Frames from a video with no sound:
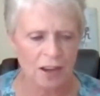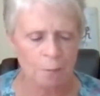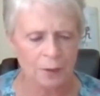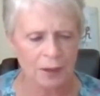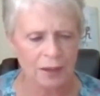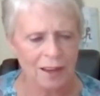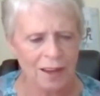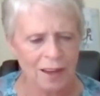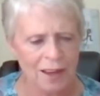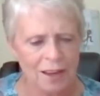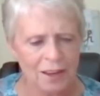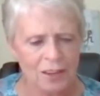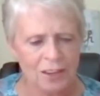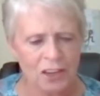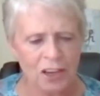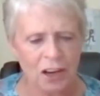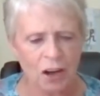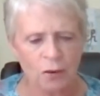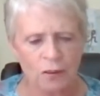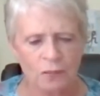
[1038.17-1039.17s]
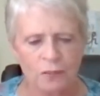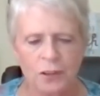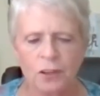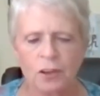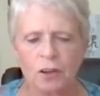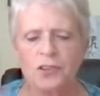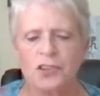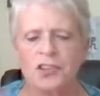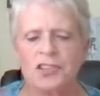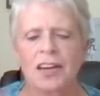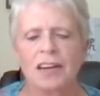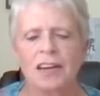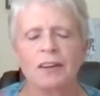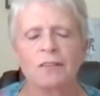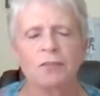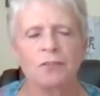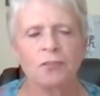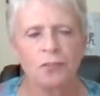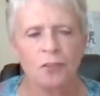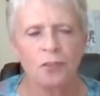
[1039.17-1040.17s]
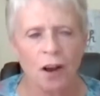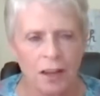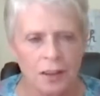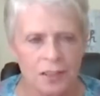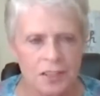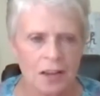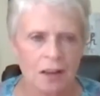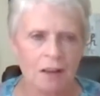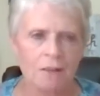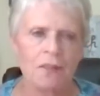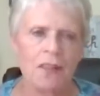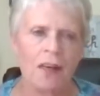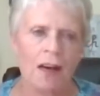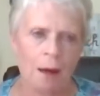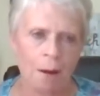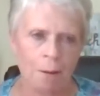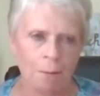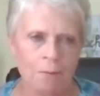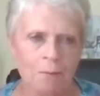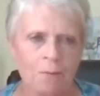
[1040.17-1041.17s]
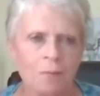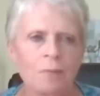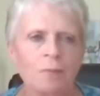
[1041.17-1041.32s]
But if you don't stay in front of them